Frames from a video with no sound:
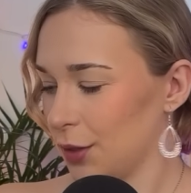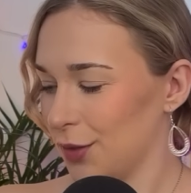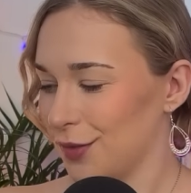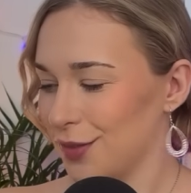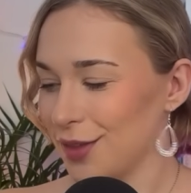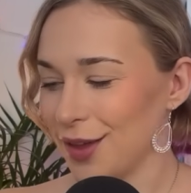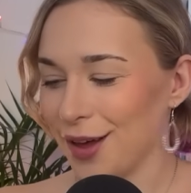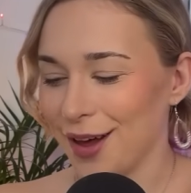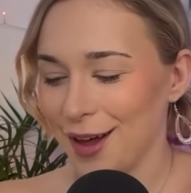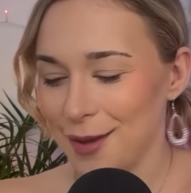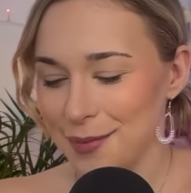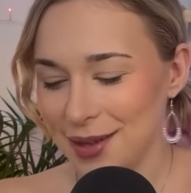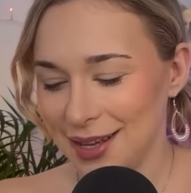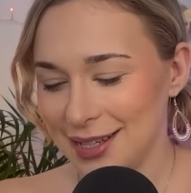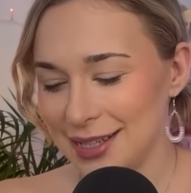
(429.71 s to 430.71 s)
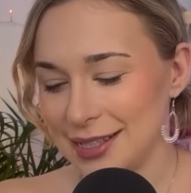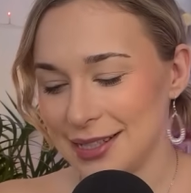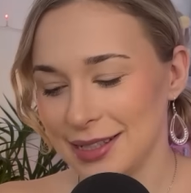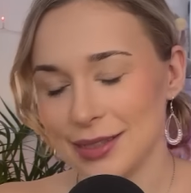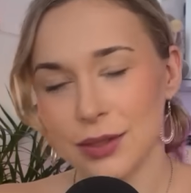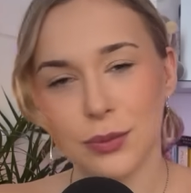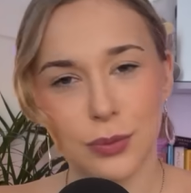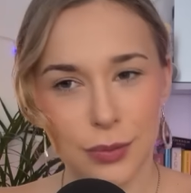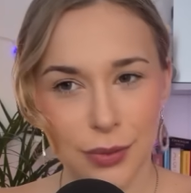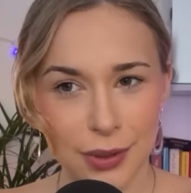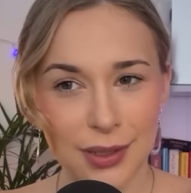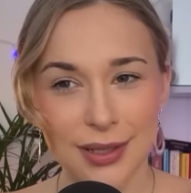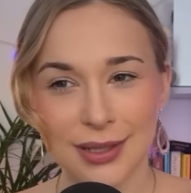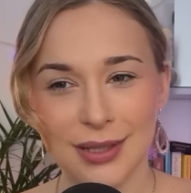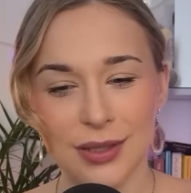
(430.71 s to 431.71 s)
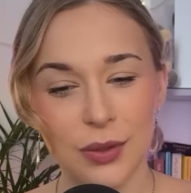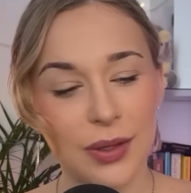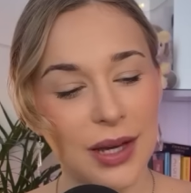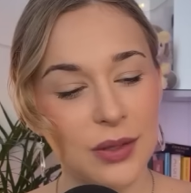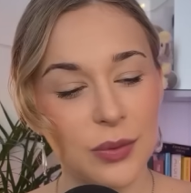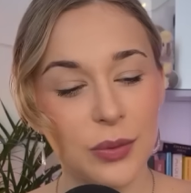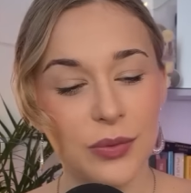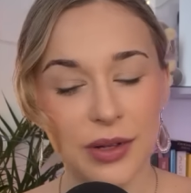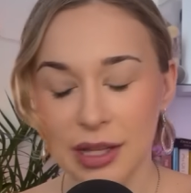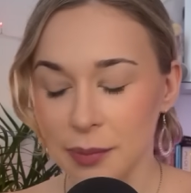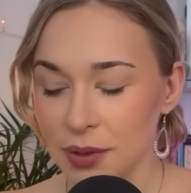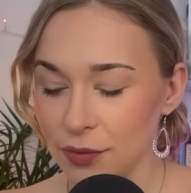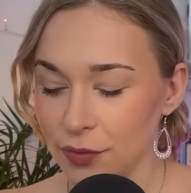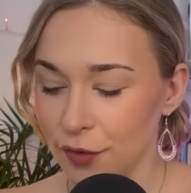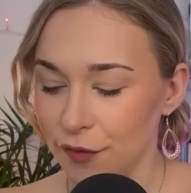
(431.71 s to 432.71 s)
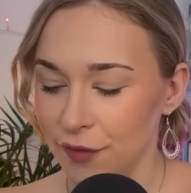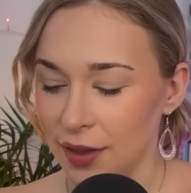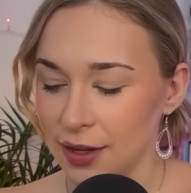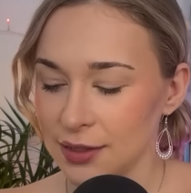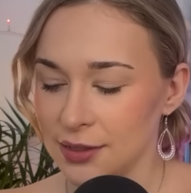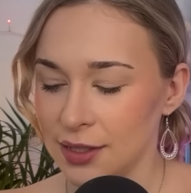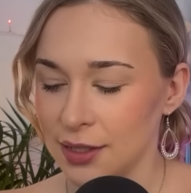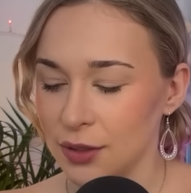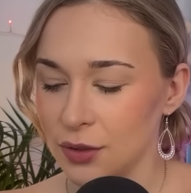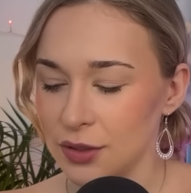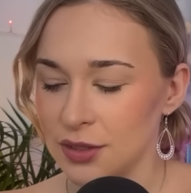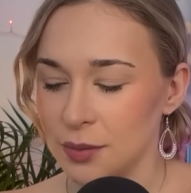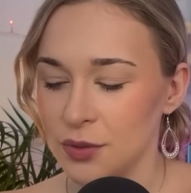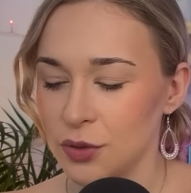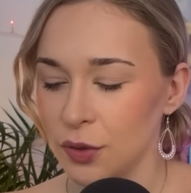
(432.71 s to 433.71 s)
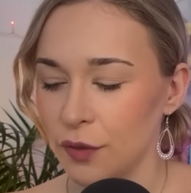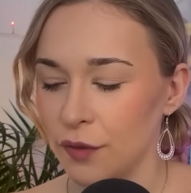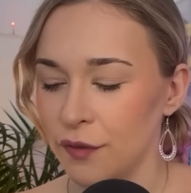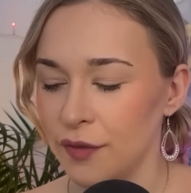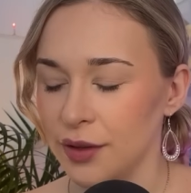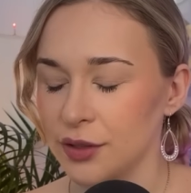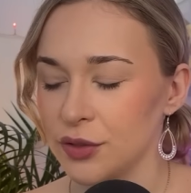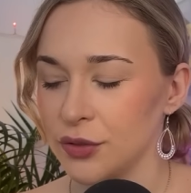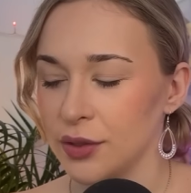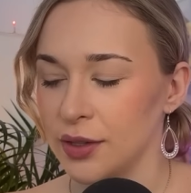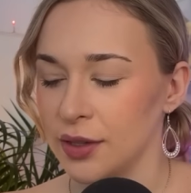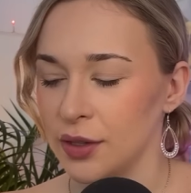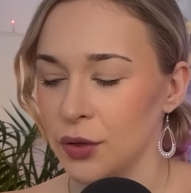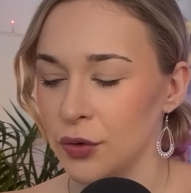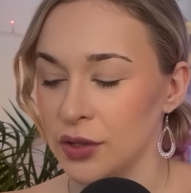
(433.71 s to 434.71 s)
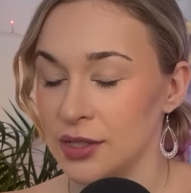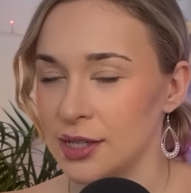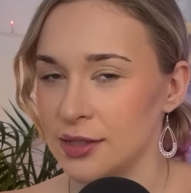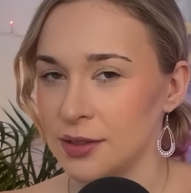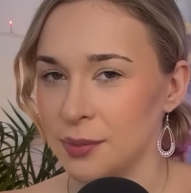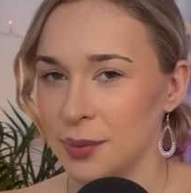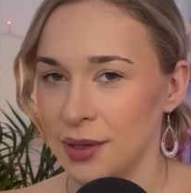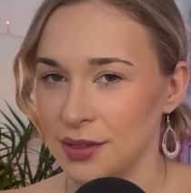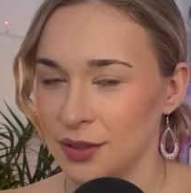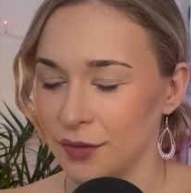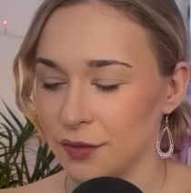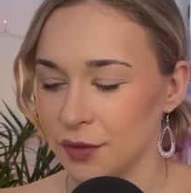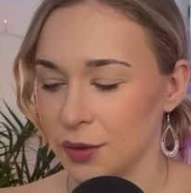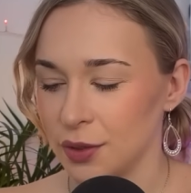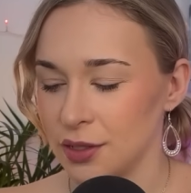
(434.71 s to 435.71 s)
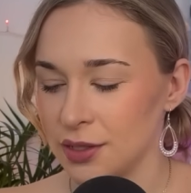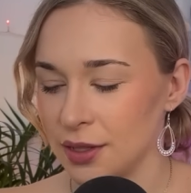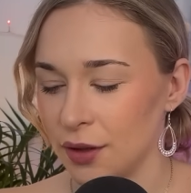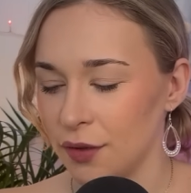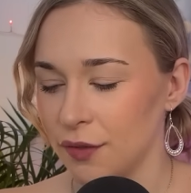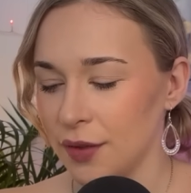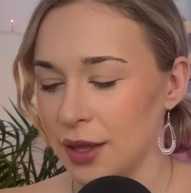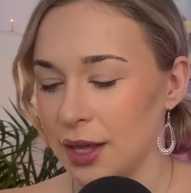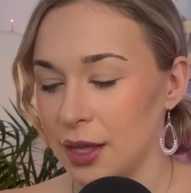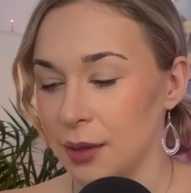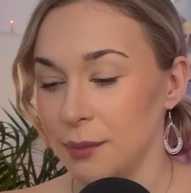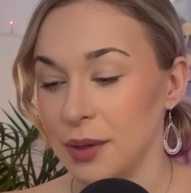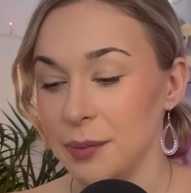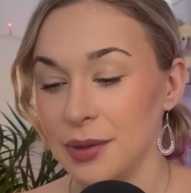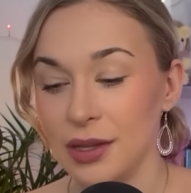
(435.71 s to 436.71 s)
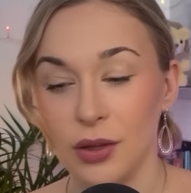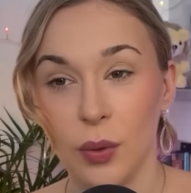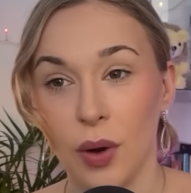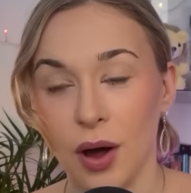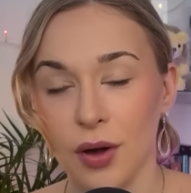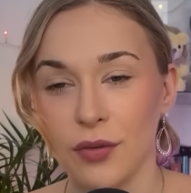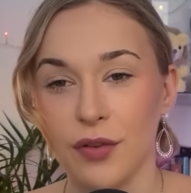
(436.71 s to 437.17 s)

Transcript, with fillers: You have the Hermit and the Six of Wands. You guys will really be reflecting on some sort of victory that you're anticipating for yourself. Maybe you are